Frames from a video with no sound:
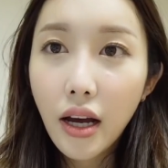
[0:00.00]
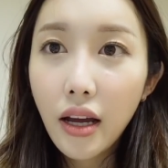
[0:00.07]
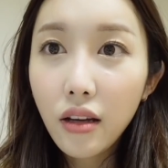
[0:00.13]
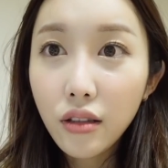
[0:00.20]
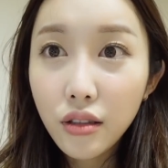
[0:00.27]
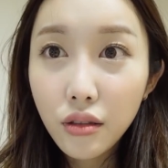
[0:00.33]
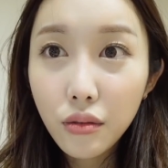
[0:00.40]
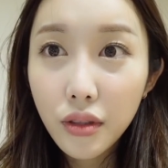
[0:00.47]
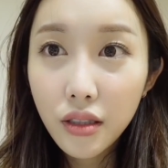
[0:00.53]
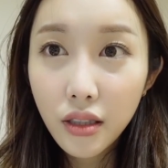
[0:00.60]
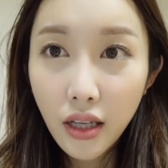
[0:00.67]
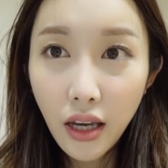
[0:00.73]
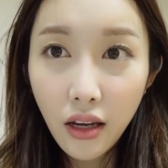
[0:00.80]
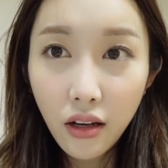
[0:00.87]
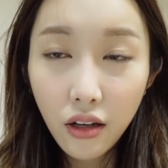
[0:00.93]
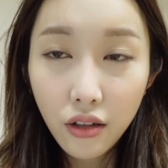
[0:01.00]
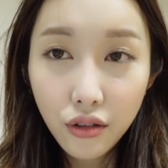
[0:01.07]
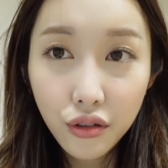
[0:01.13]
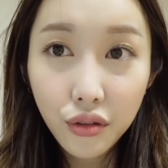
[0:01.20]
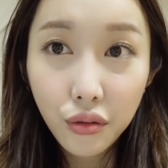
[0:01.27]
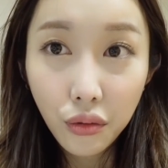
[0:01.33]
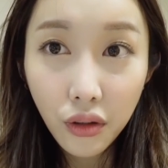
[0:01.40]
I also went to KCON
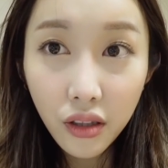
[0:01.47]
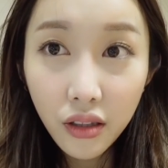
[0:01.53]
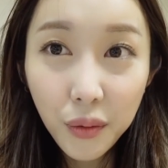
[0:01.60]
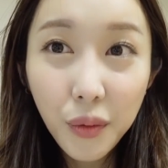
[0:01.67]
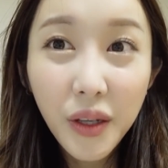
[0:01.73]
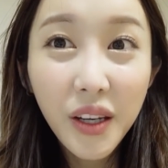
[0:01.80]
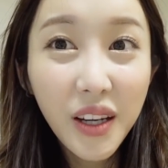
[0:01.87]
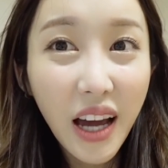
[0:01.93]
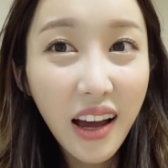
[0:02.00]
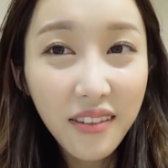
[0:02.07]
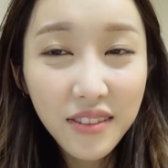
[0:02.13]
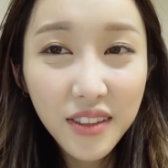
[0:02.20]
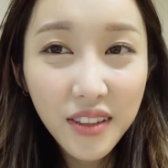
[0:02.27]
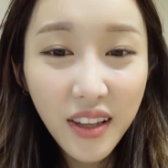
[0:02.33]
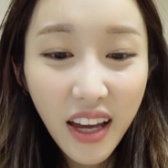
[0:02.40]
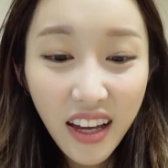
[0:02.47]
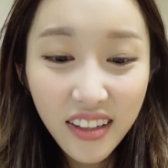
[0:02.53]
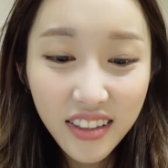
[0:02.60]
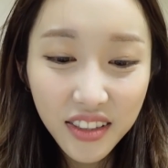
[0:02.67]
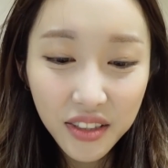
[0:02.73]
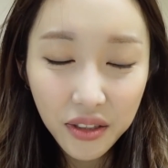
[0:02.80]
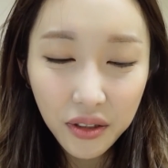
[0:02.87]
New York the week after
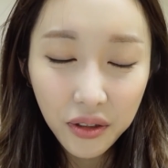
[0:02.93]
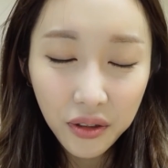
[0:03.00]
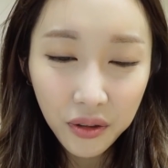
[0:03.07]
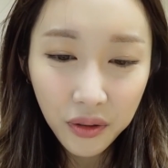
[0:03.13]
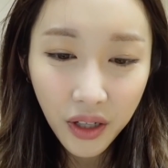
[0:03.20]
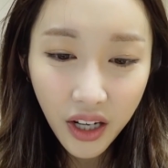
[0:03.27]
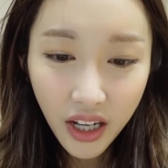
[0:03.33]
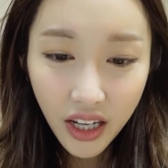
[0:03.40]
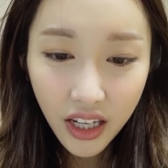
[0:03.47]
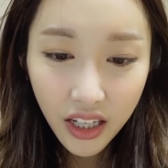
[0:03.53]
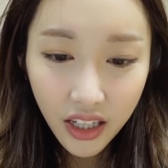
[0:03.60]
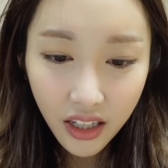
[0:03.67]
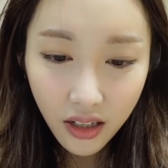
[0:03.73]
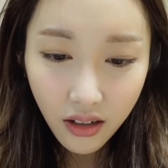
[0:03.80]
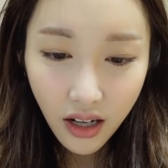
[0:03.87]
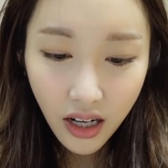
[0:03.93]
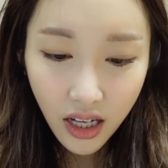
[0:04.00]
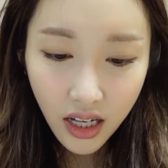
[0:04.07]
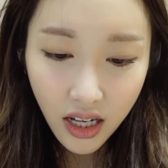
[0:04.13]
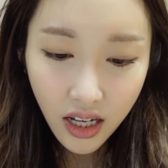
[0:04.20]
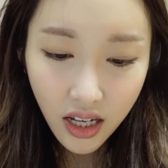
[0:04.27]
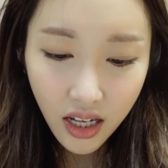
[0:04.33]
that. So here I
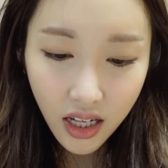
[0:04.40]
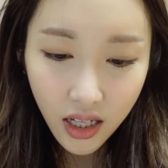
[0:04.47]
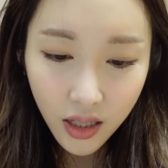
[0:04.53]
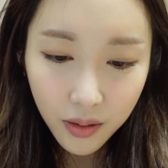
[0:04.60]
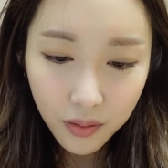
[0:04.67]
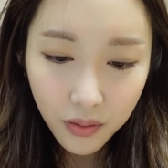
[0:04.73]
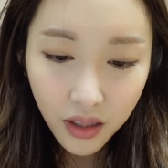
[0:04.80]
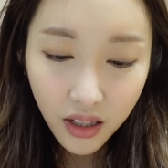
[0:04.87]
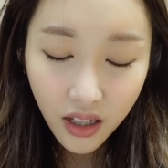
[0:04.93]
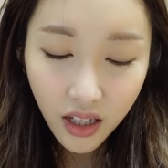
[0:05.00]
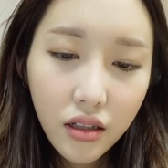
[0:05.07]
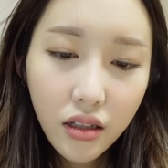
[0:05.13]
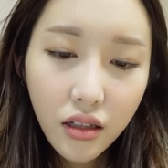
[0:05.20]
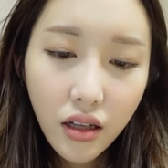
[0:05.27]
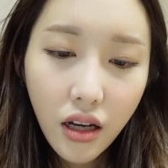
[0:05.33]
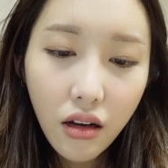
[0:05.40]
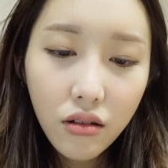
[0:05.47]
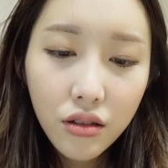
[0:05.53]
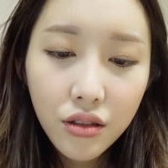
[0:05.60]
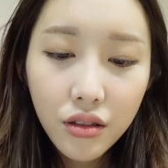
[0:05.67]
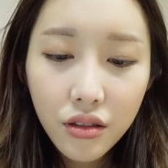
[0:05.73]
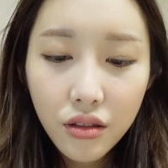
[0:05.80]
am. I
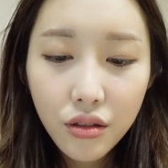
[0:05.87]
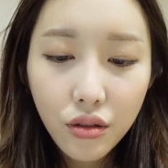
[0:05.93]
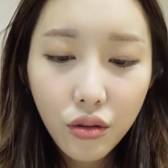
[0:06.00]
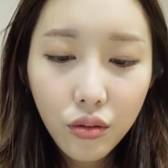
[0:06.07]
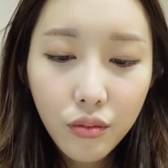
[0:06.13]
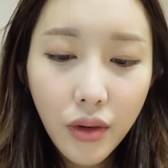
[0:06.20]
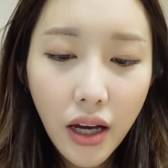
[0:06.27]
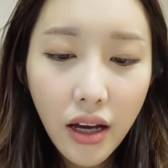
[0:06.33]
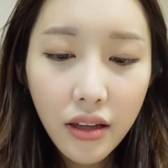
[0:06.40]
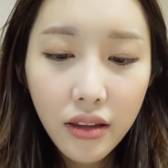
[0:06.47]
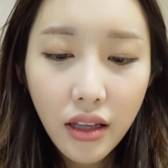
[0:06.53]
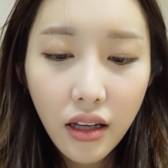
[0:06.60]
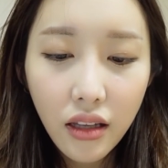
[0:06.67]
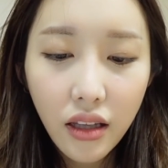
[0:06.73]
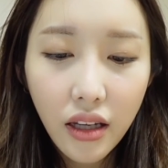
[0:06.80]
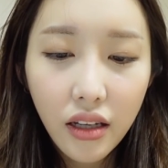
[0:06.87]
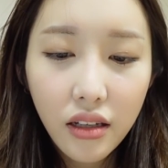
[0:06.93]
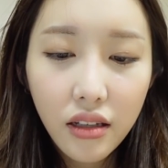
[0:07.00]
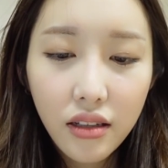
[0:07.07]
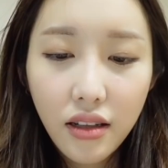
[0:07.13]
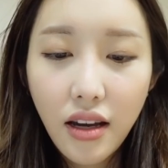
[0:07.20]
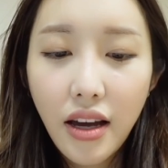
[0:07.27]
was just so mad that like
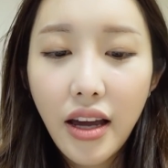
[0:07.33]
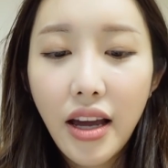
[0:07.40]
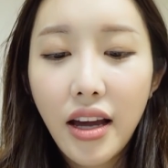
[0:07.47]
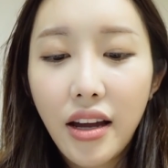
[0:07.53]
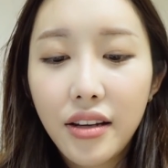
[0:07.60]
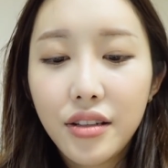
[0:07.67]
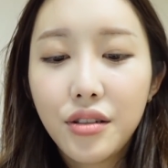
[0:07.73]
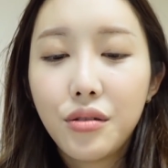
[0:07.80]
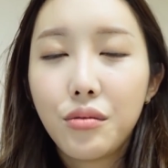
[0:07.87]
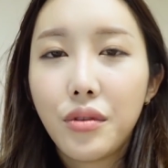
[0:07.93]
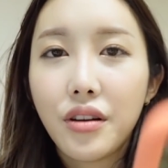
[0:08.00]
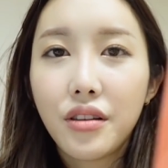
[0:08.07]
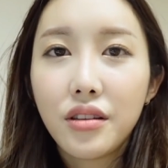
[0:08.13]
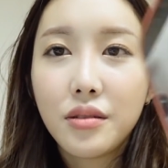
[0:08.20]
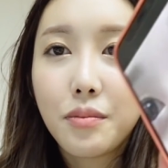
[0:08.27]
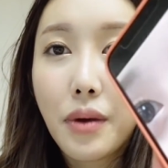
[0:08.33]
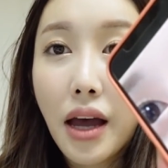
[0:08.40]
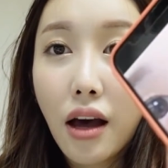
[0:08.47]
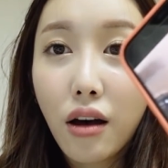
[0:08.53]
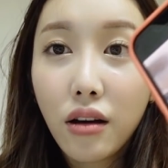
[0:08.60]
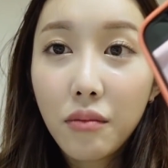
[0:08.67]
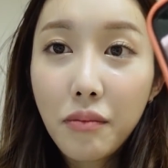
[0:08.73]
I had to wear this
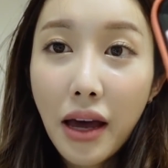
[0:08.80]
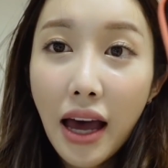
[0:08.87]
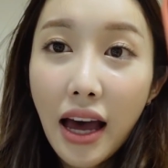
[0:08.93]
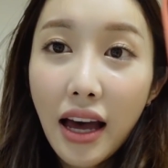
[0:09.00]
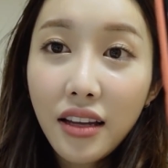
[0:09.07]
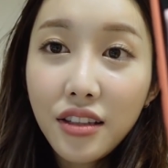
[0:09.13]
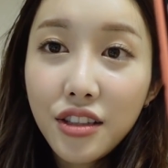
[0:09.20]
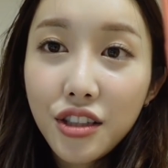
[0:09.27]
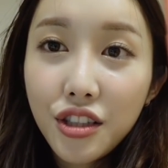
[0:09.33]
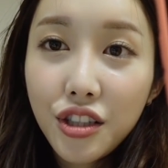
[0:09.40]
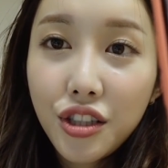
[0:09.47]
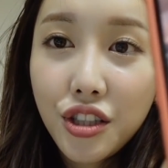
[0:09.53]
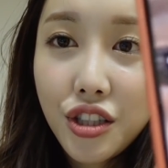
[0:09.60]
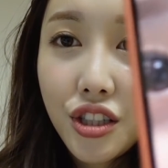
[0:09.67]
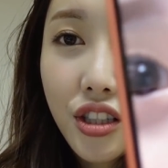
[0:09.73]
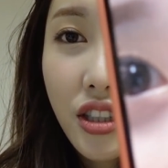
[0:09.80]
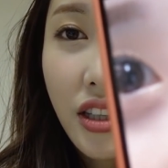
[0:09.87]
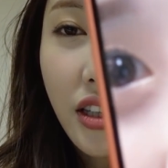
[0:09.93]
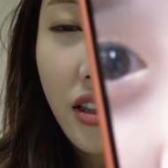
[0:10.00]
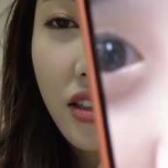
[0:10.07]
patch, like